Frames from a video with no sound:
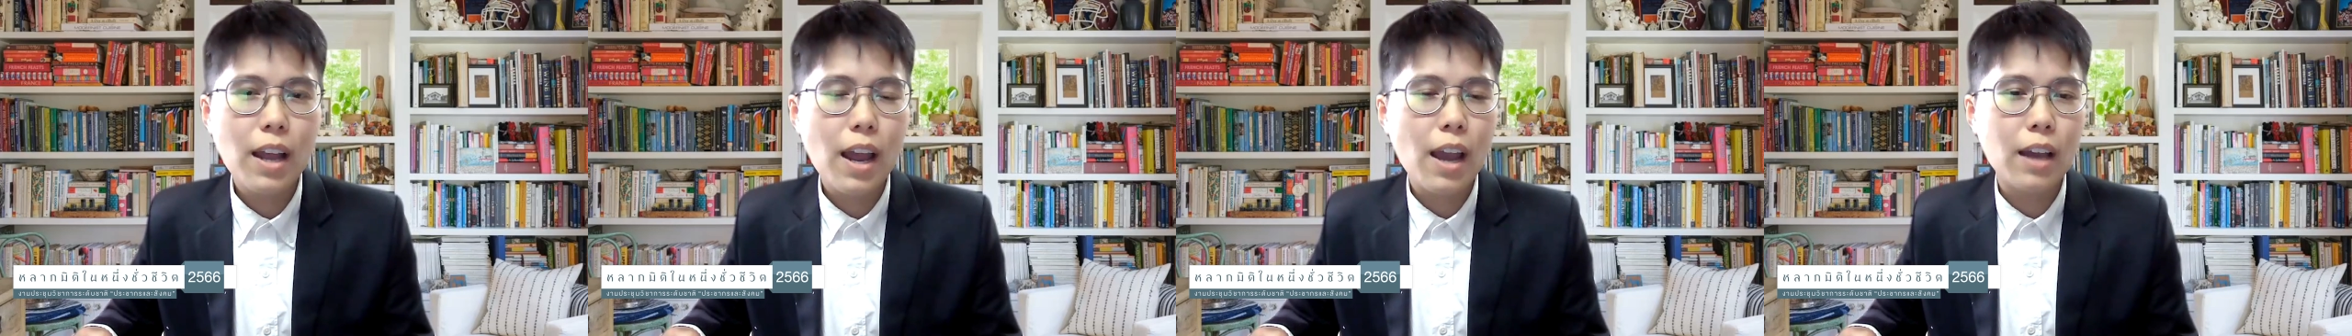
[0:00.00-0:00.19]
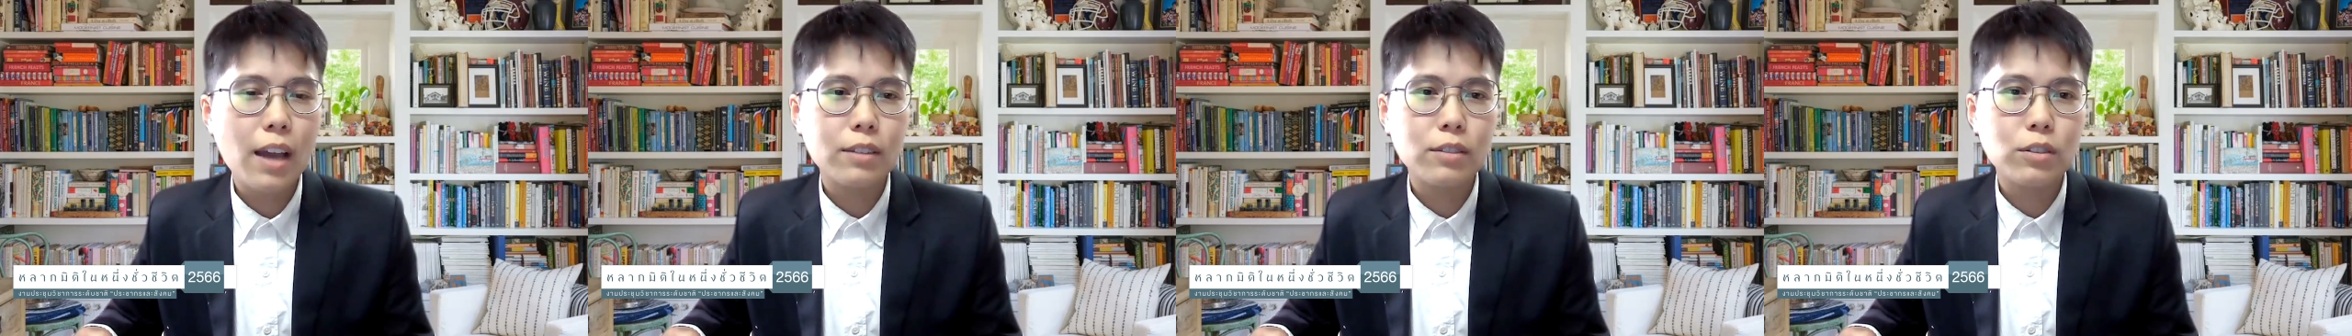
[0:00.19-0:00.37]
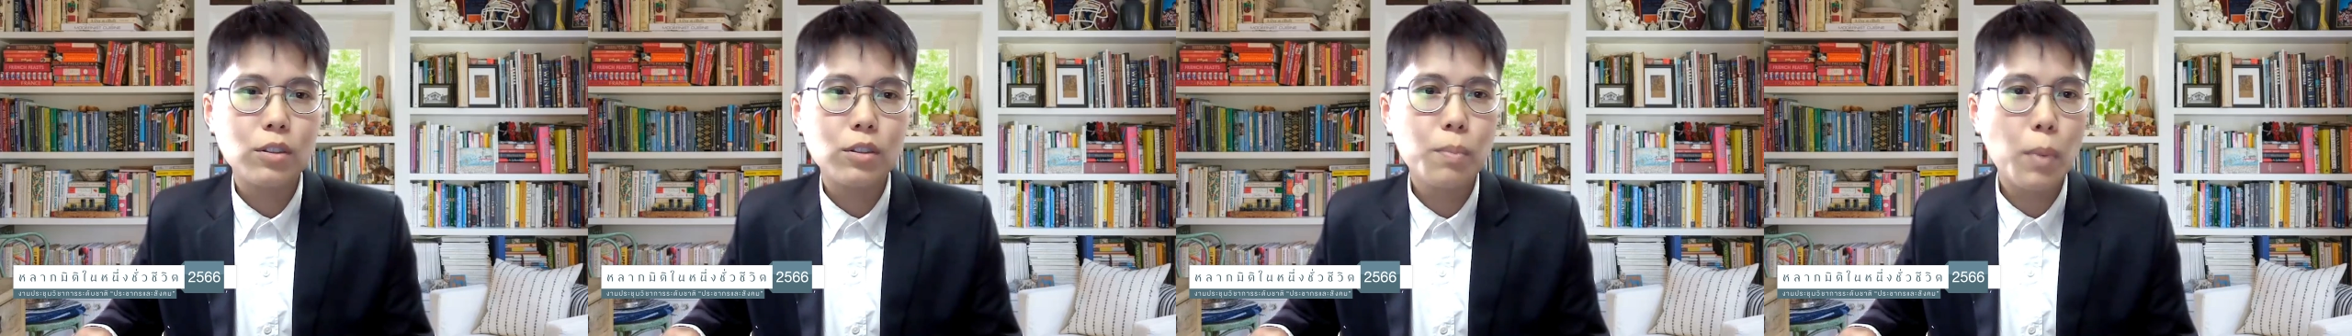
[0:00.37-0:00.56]

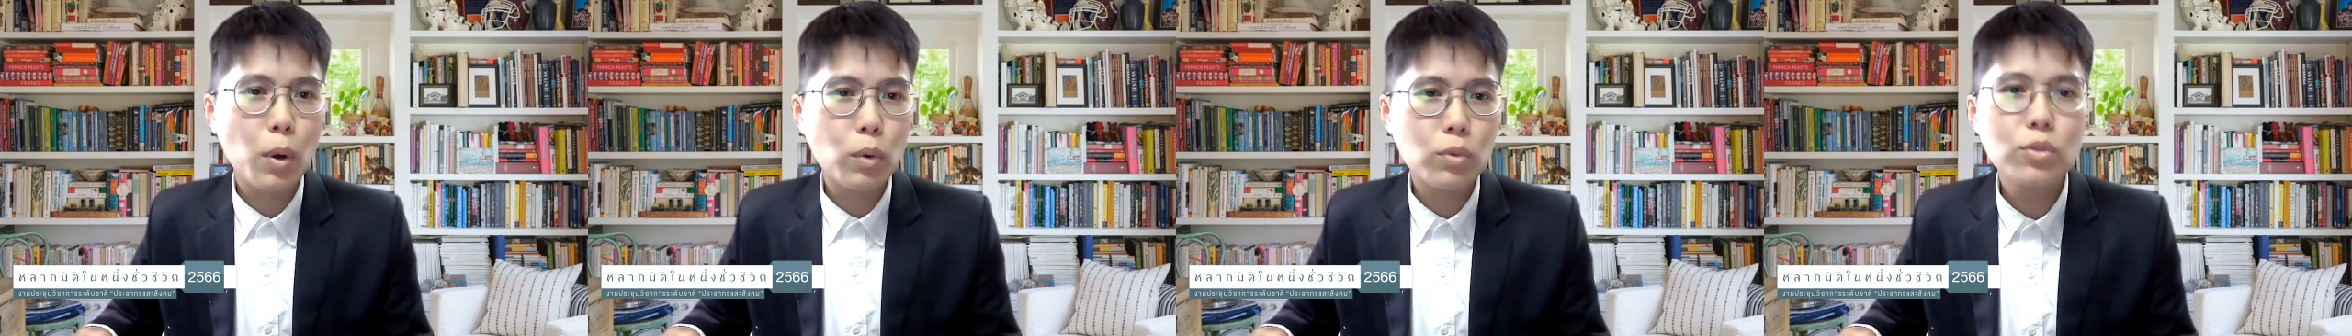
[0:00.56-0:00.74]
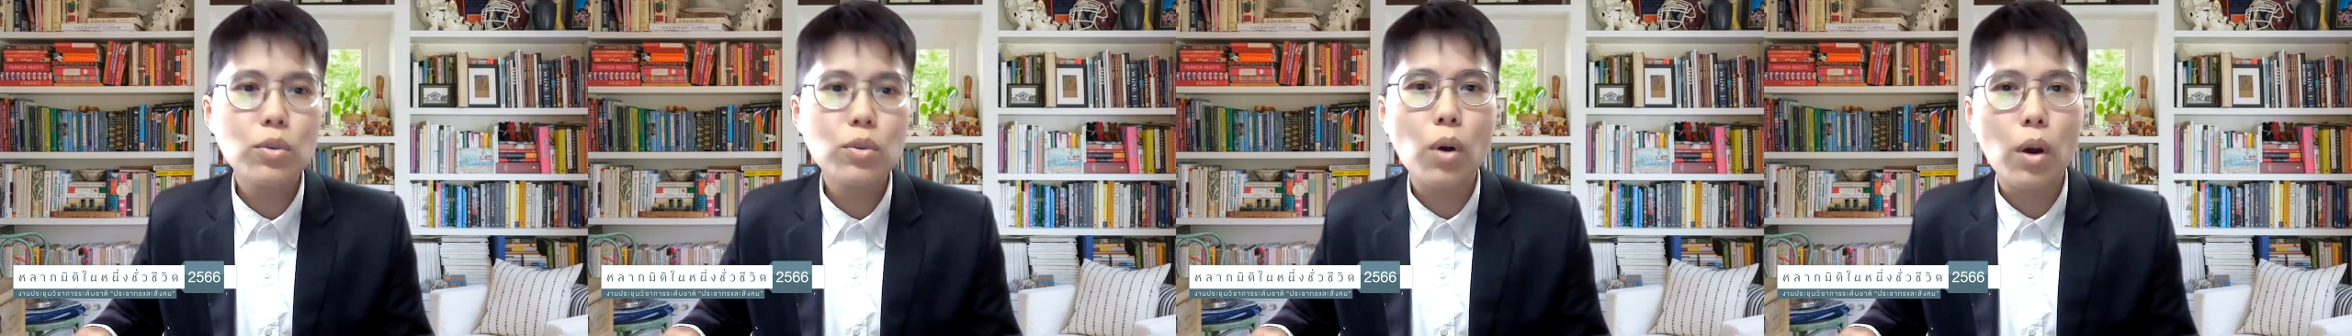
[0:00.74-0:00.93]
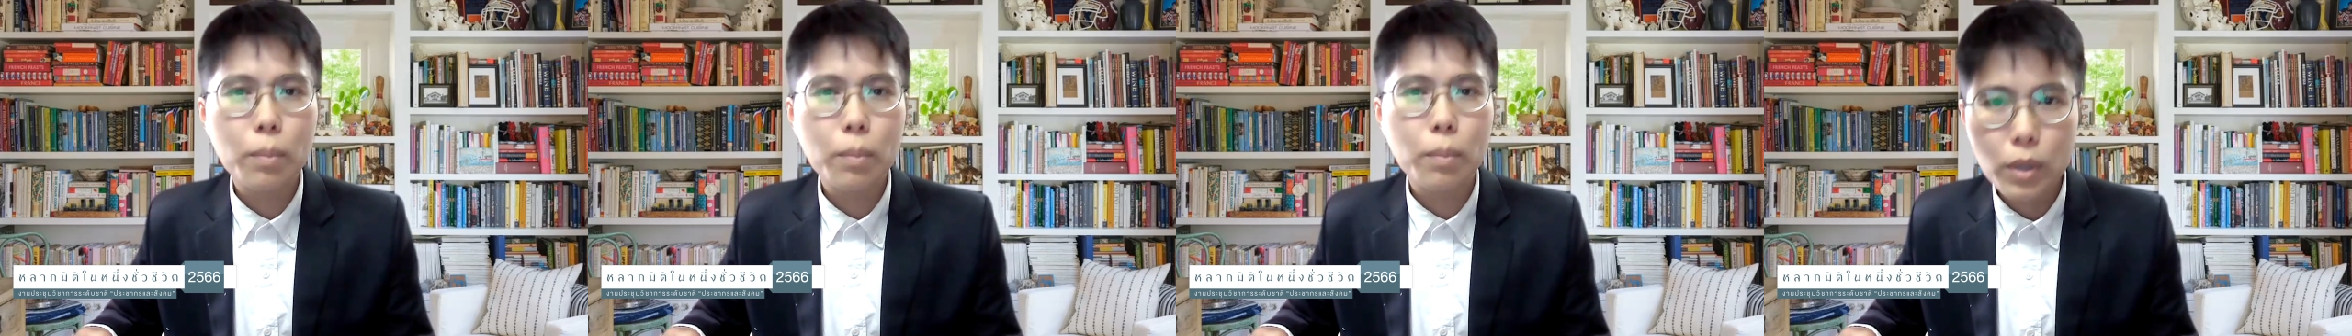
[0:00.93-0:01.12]
and
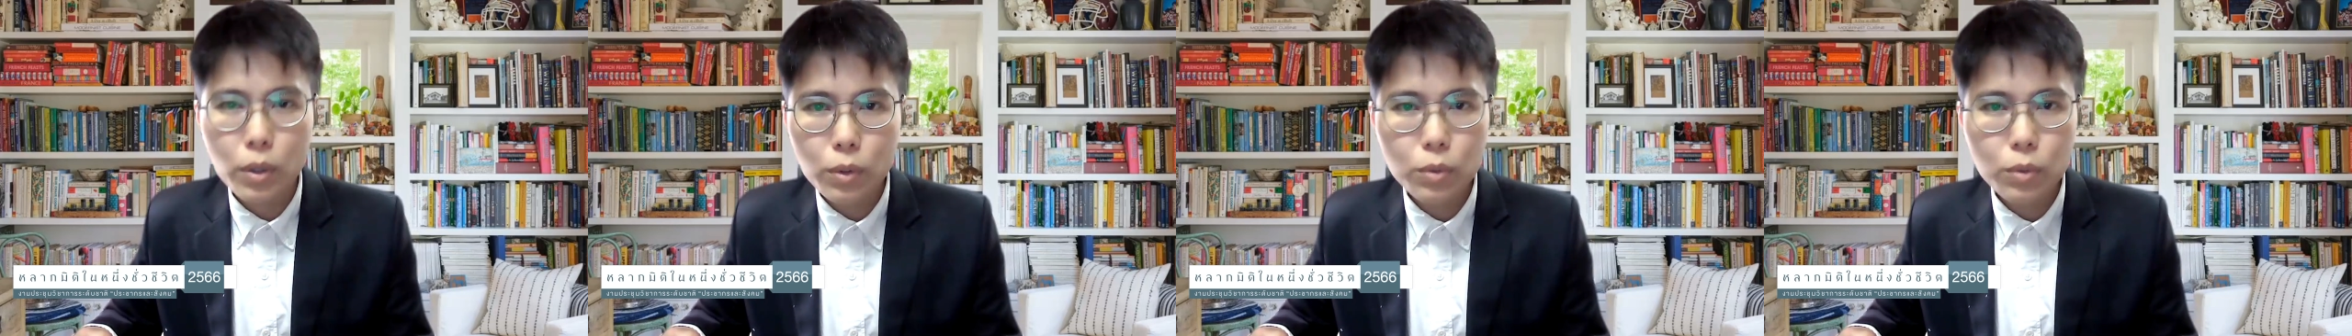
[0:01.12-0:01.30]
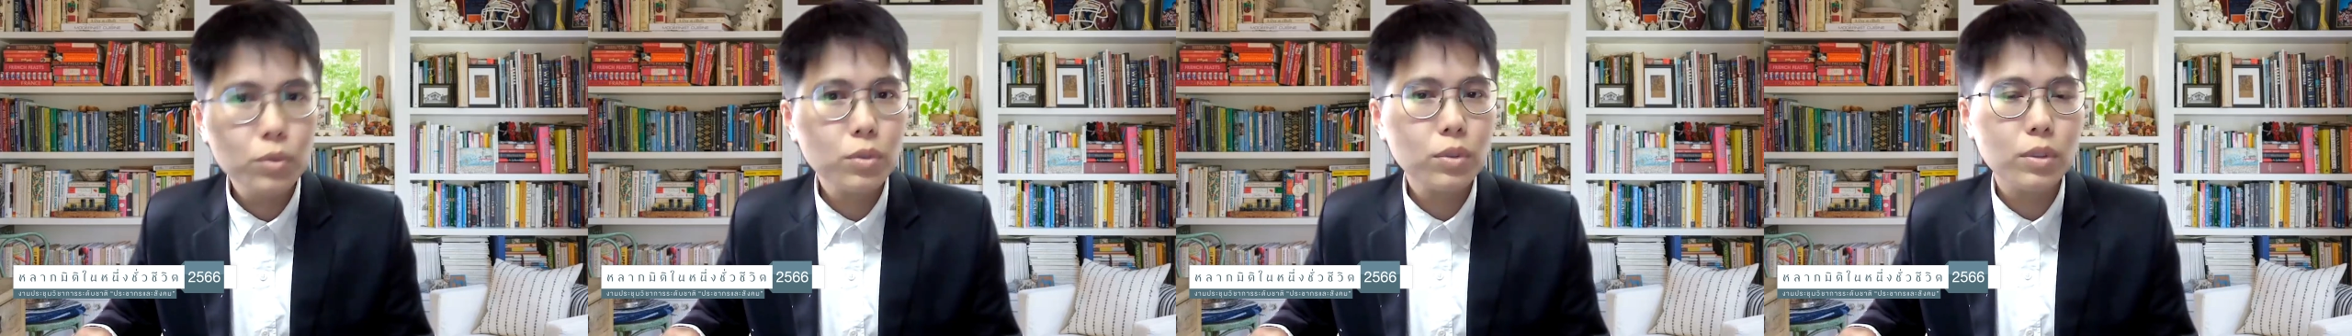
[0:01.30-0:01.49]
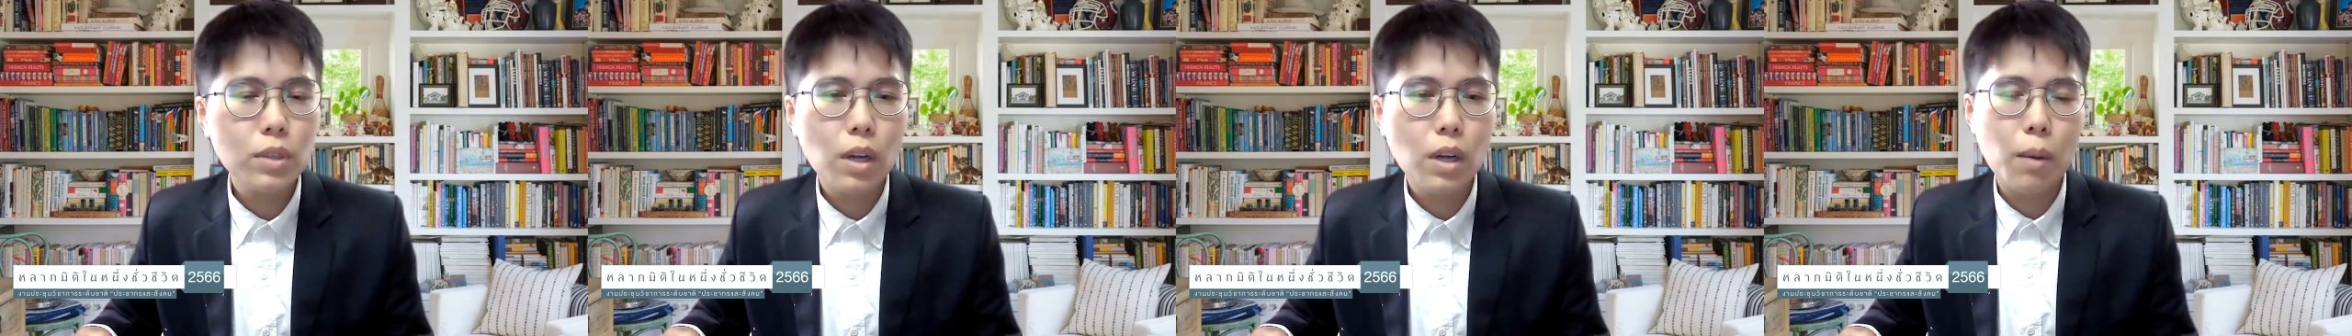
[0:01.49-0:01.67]
spousal abuse